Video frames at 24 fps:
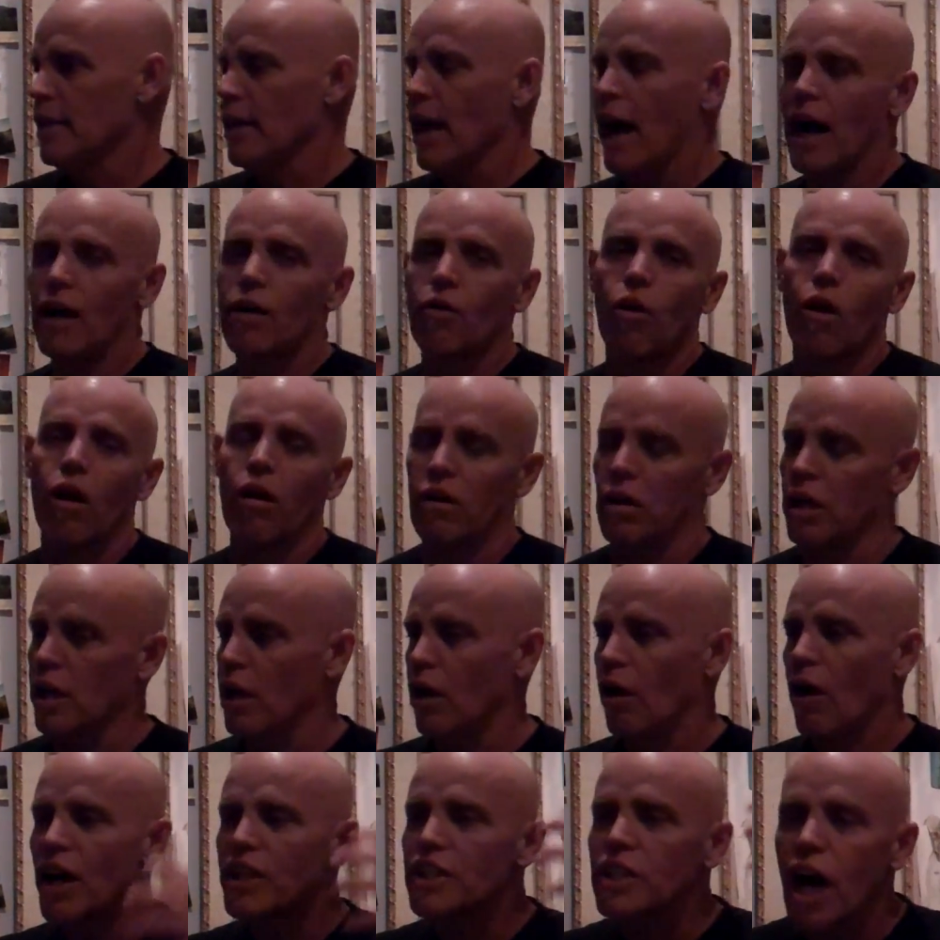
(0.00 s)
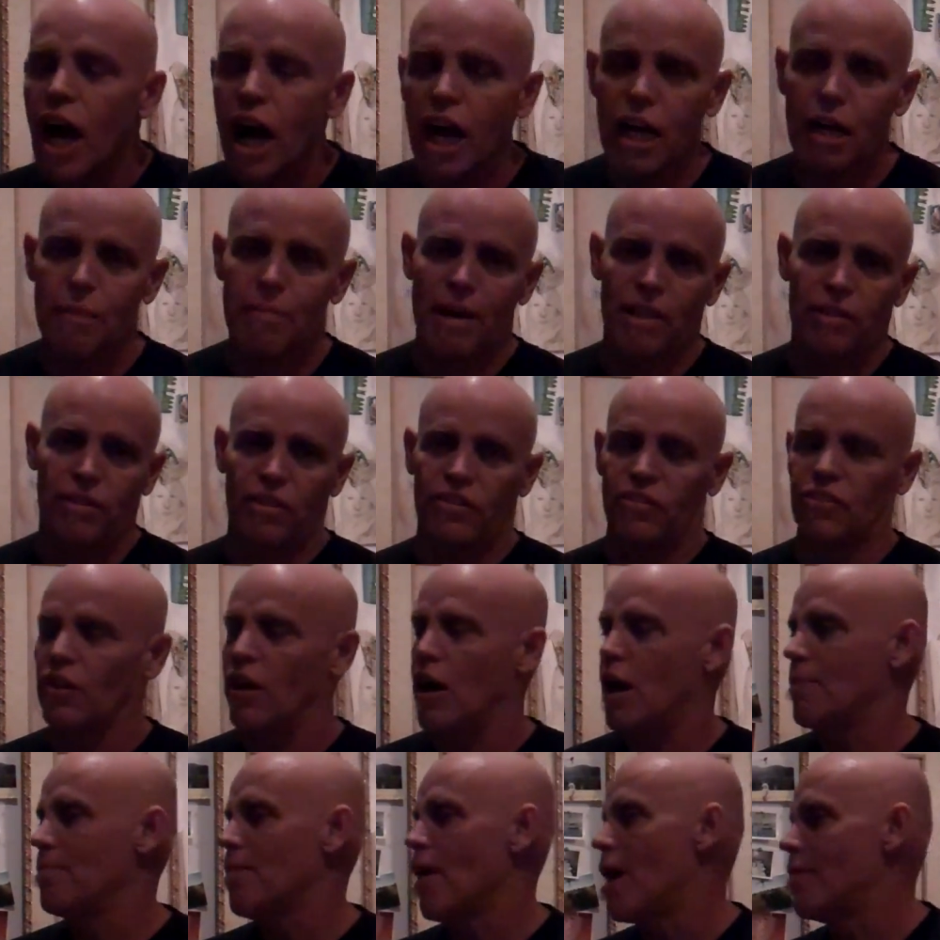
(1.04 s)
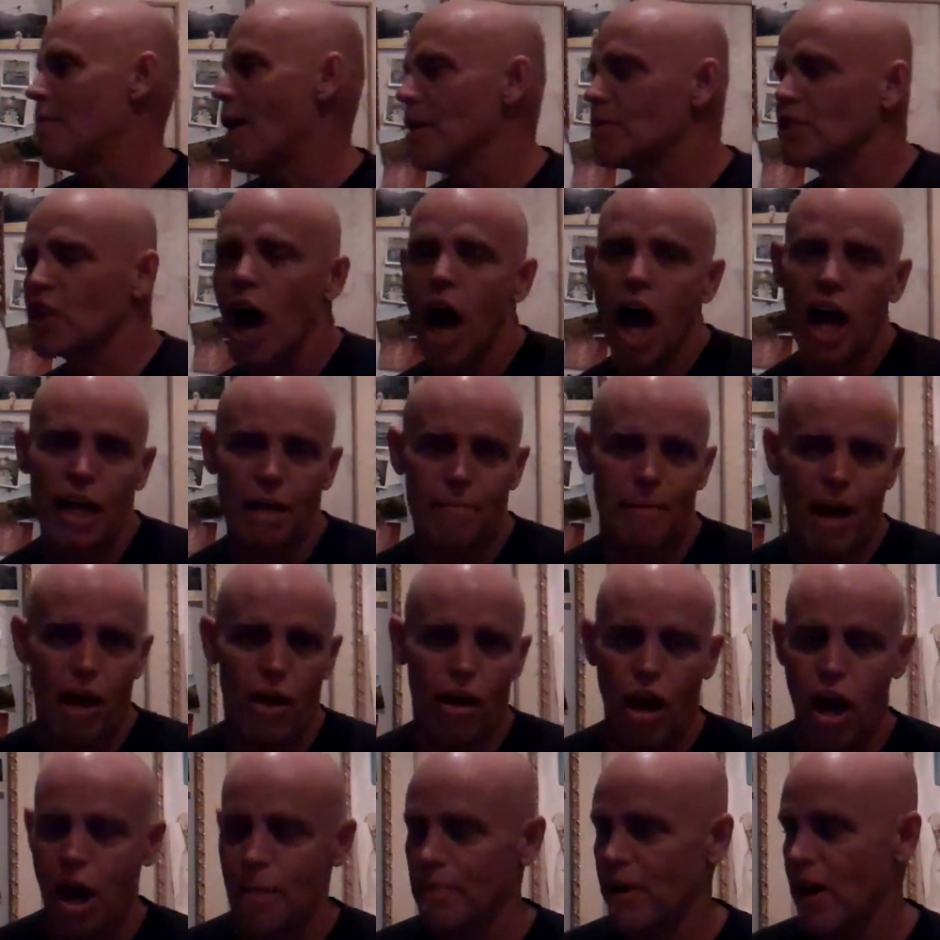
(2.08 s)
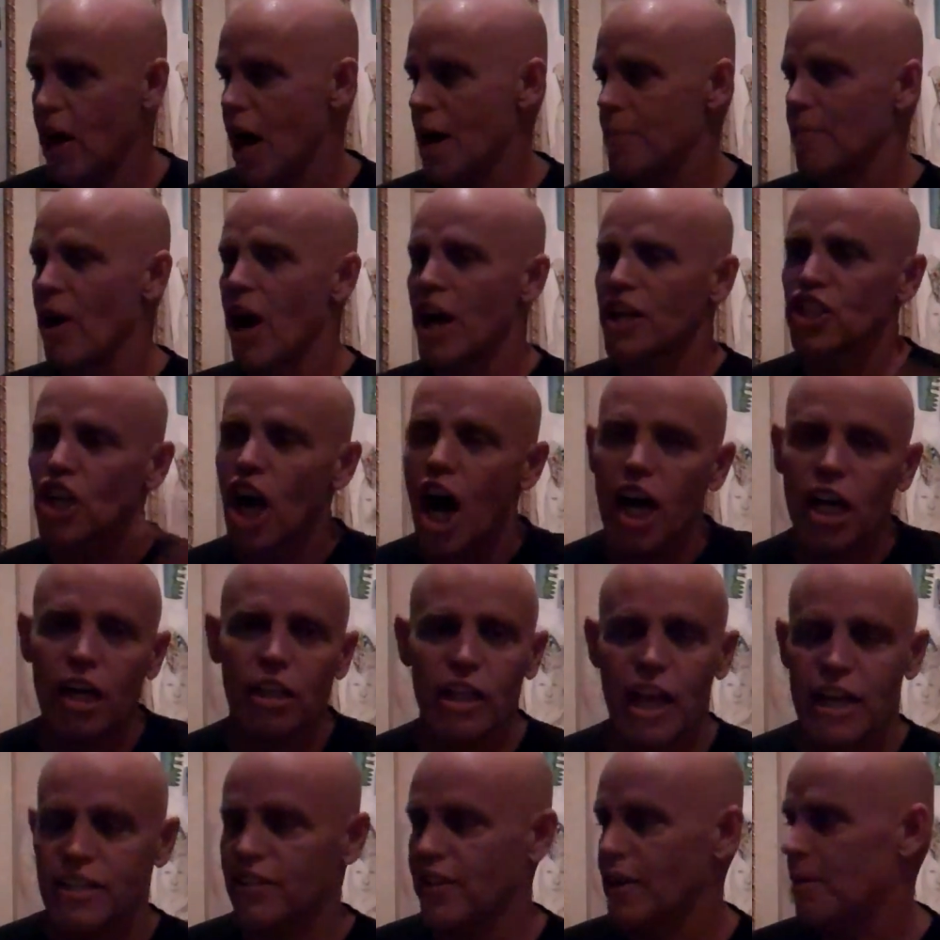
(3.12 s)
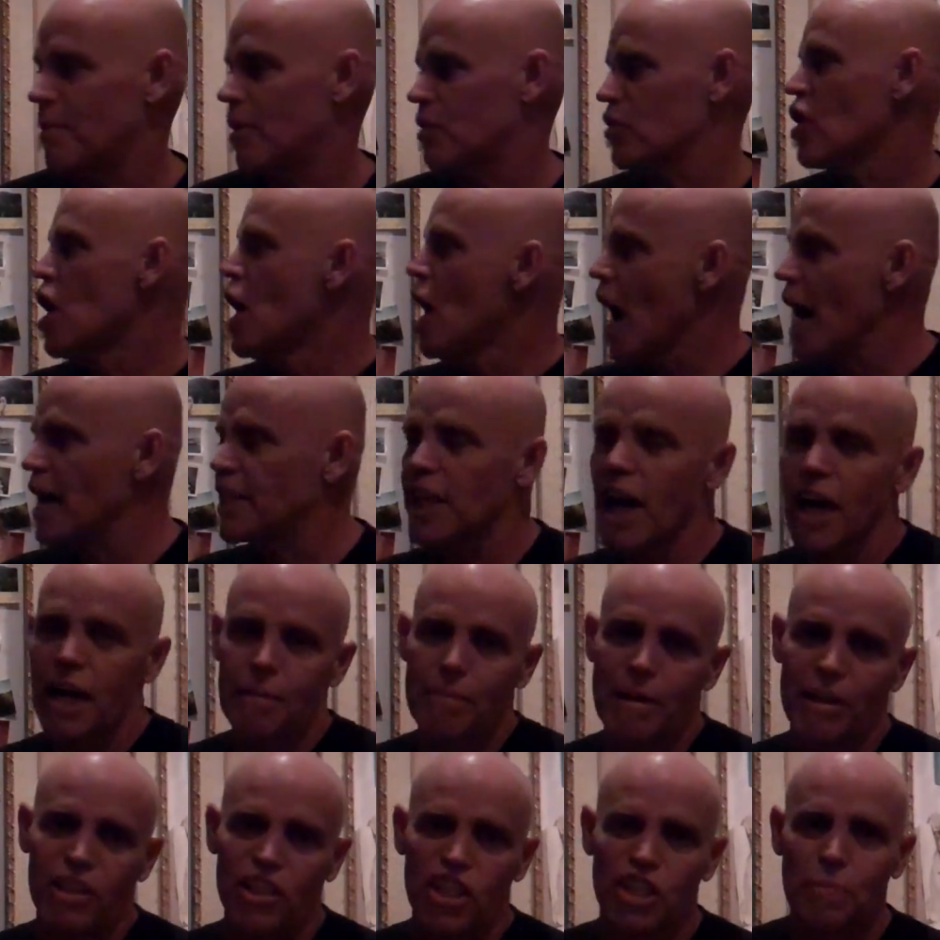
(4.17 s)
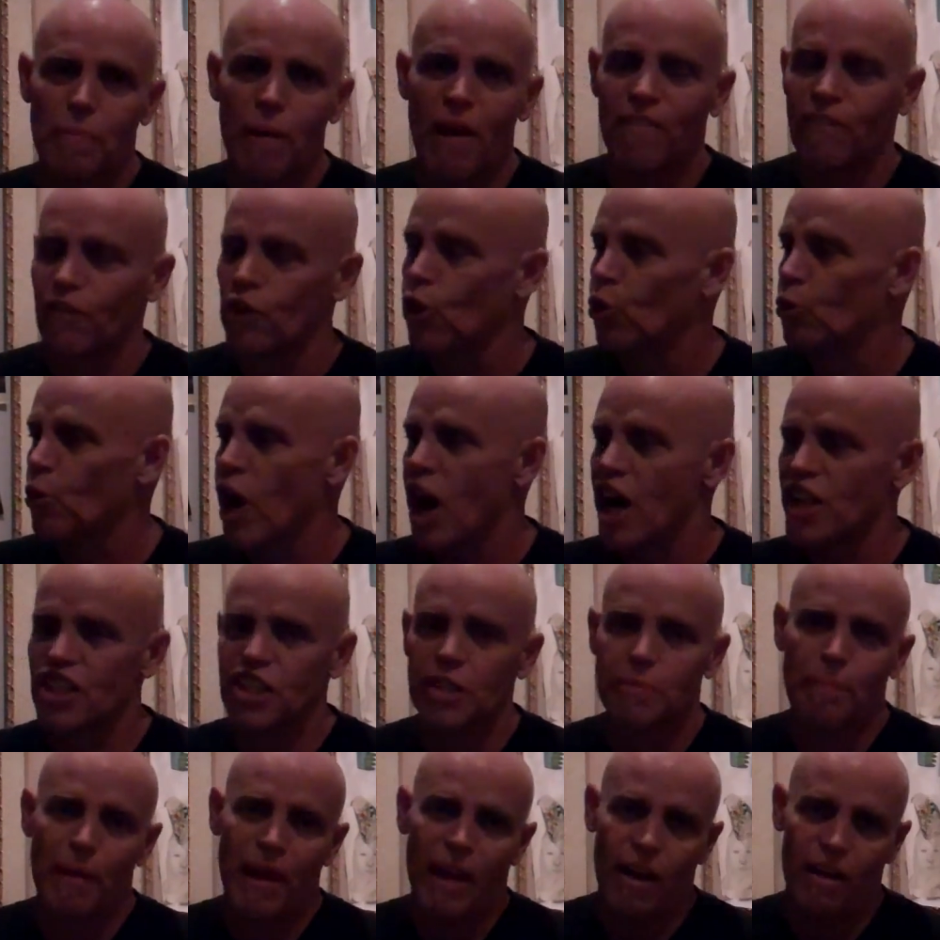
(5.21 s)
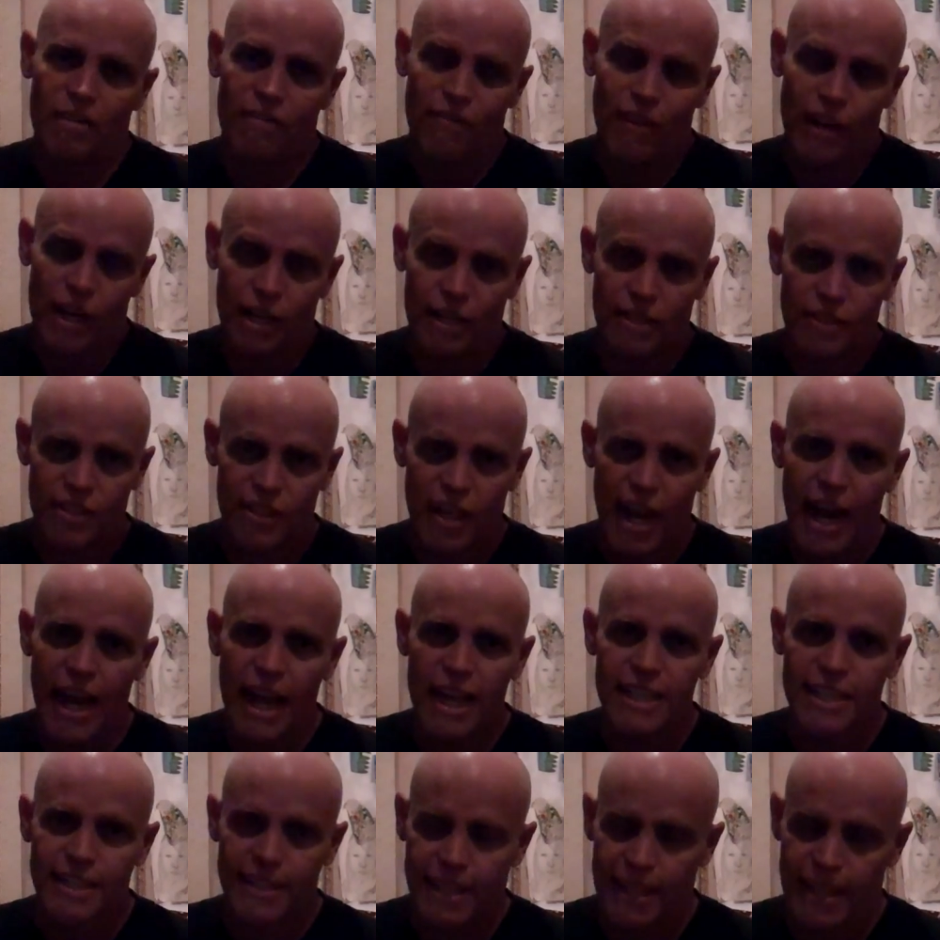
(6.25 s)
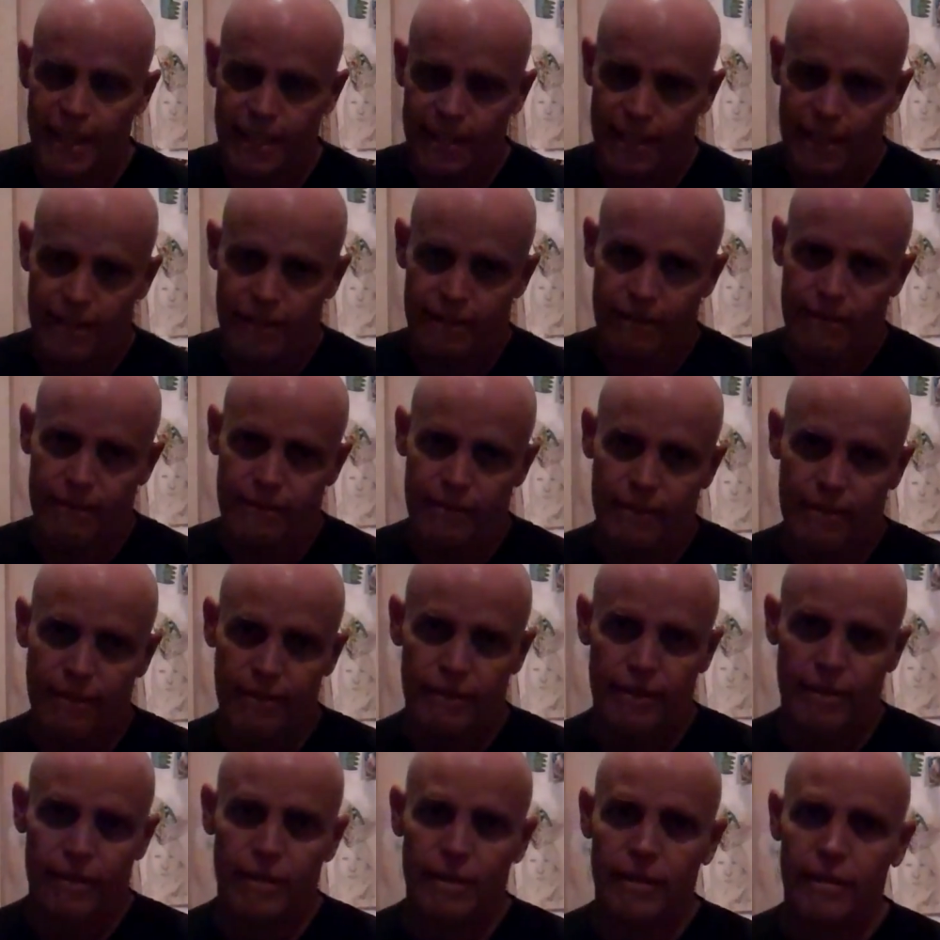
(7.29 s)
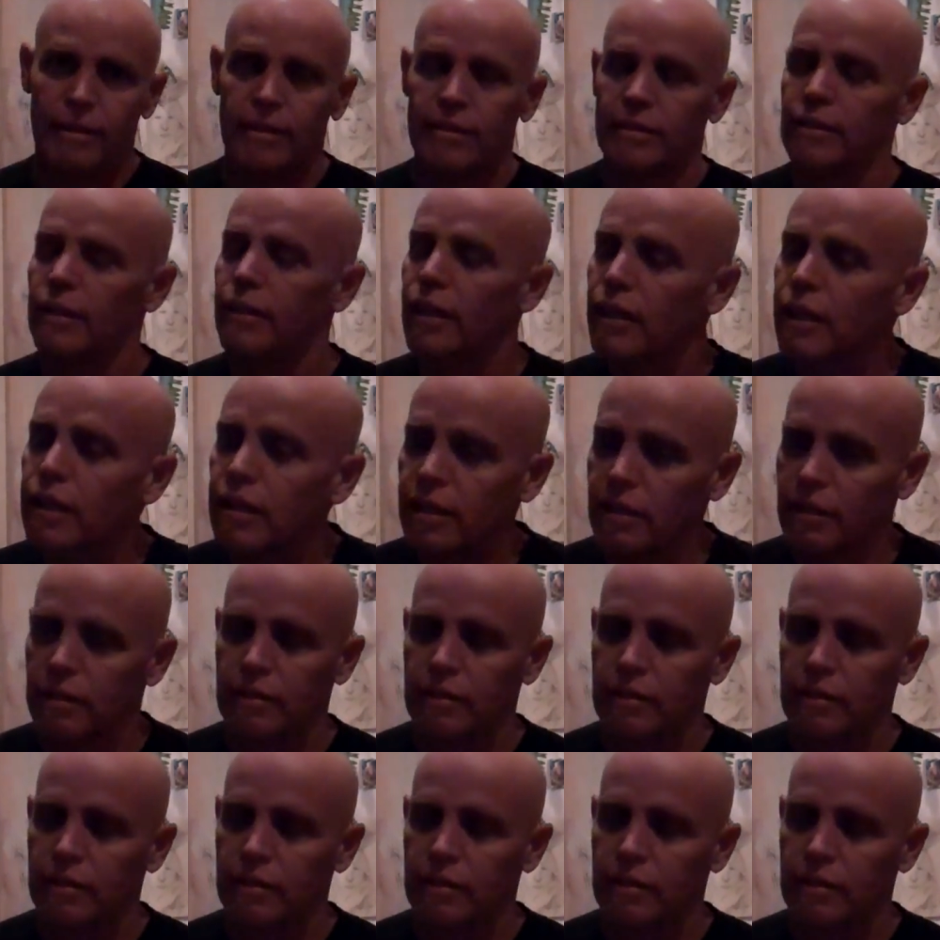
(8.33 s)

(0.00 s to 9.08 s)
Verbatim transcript: I quote, you know, I talk about the Tsar bomb. I talk about Oppenheimer. I talk Los Alamos. I talk about the spent fuel rod spent on fucking site and sitting there. Look,